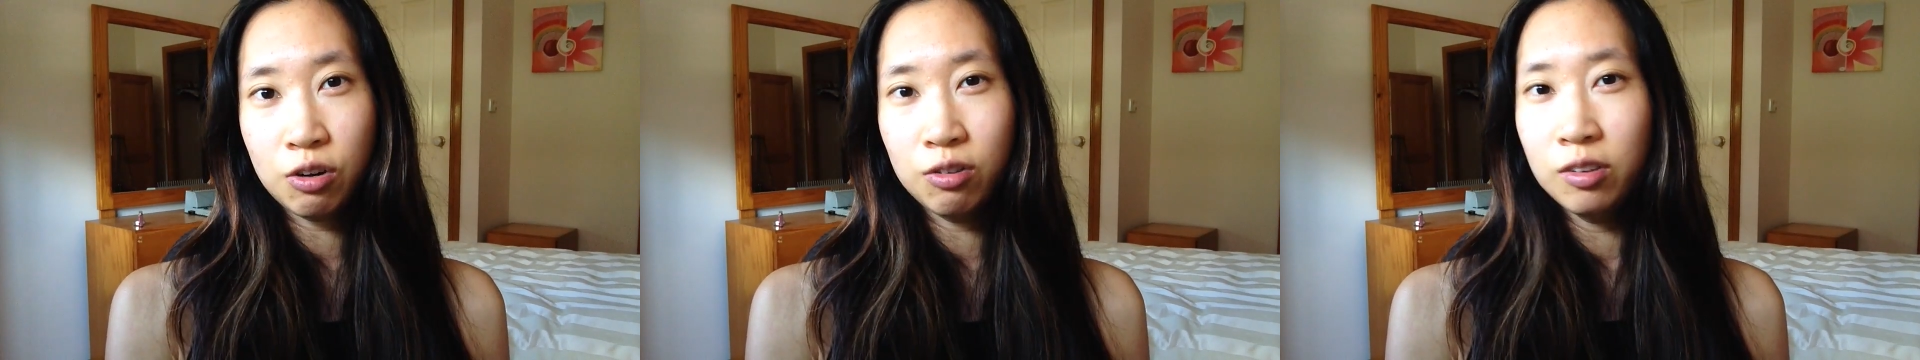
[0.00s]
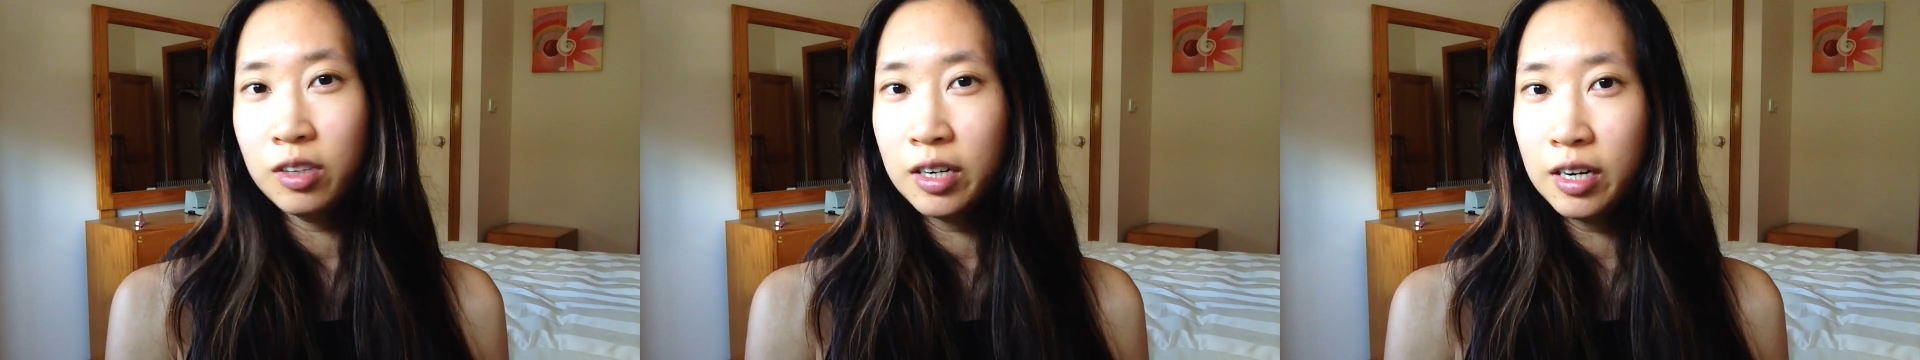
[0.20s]

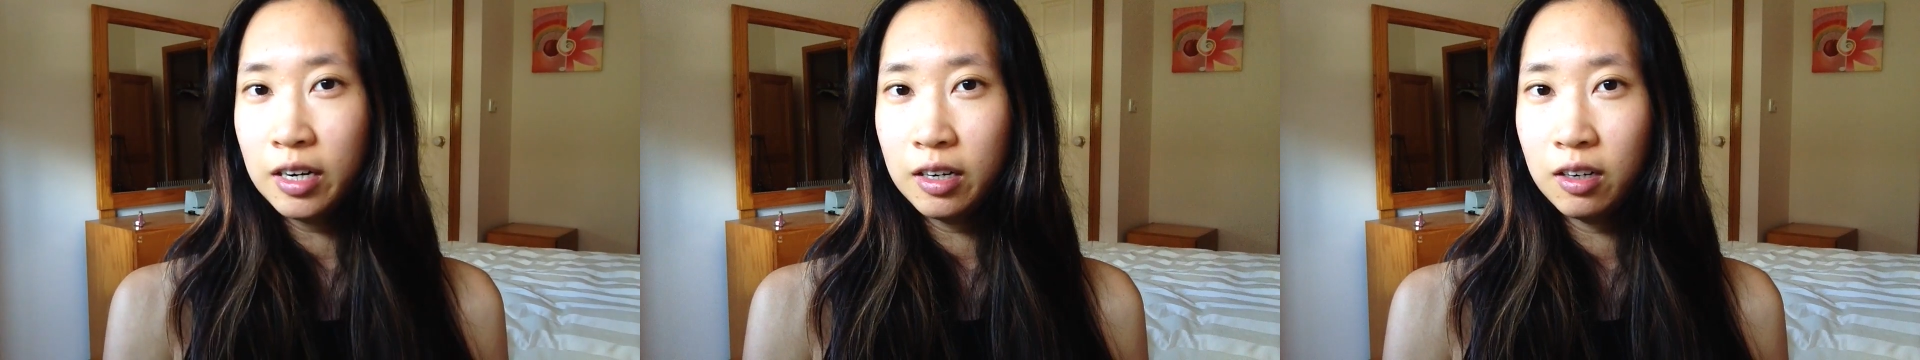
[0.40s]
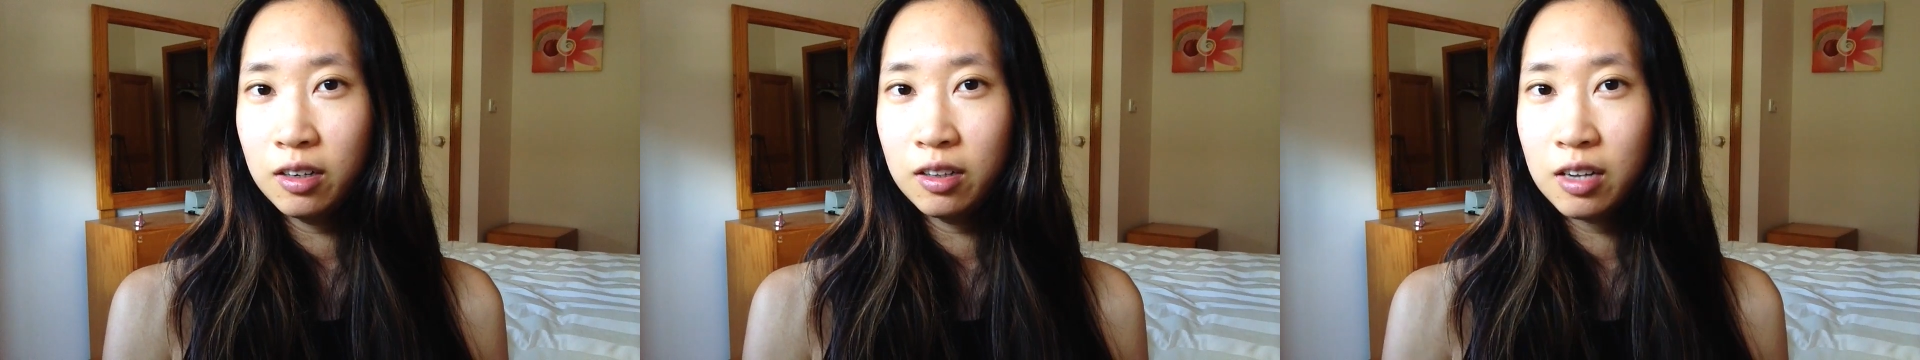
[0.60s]
only
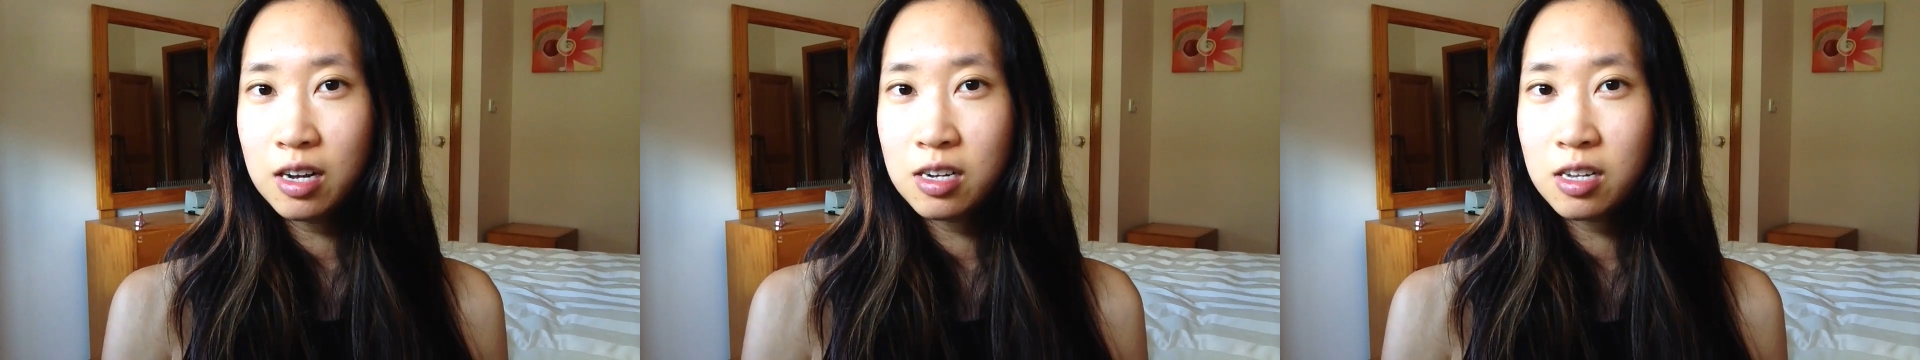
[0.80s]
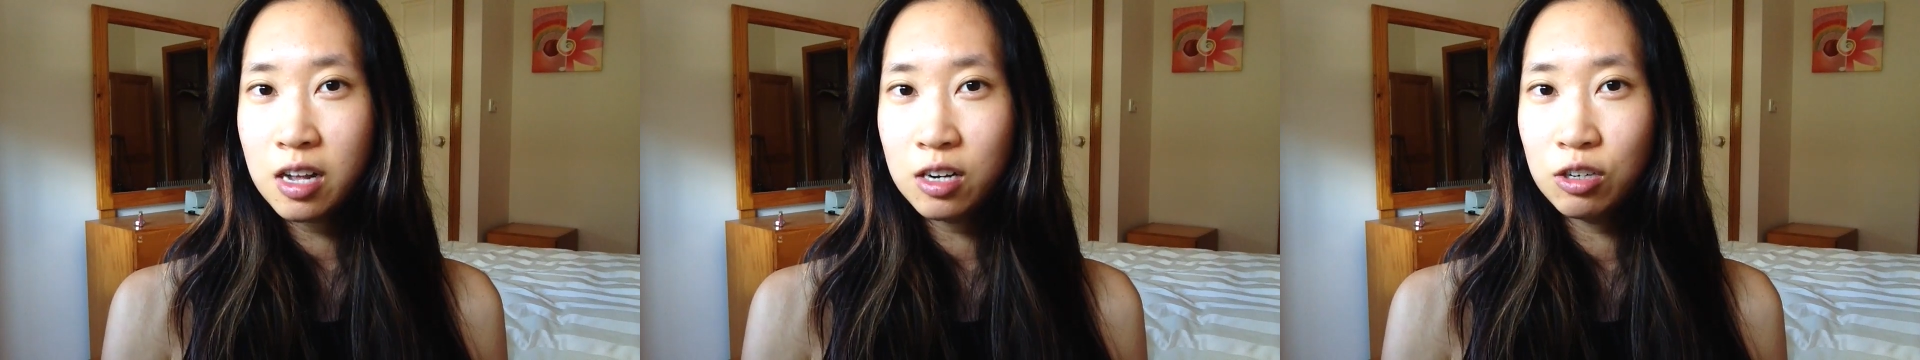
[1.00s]
eating
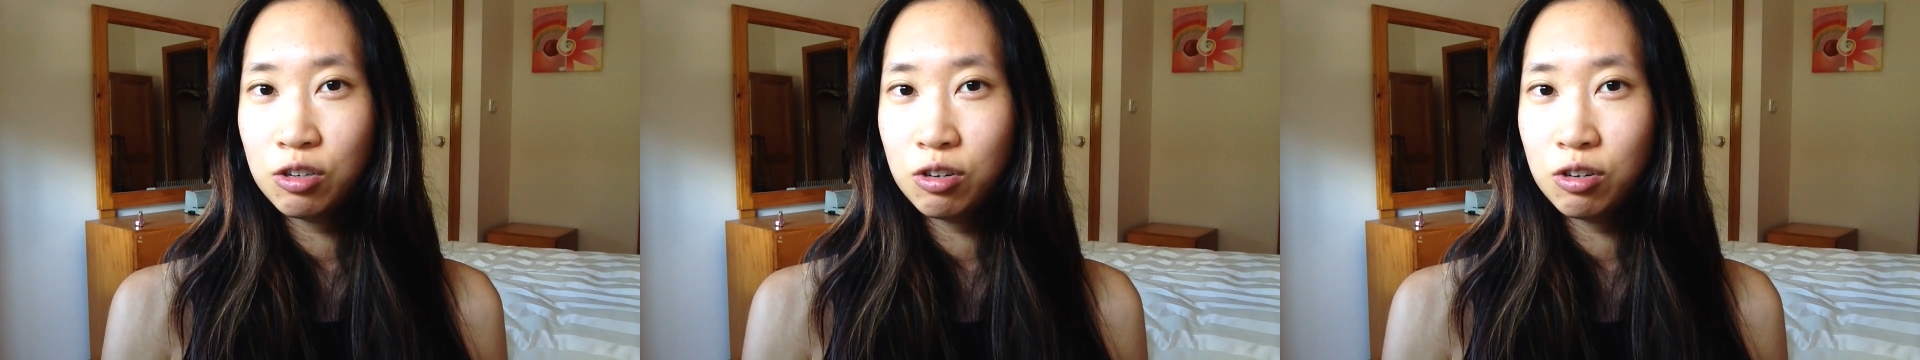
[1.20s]
less than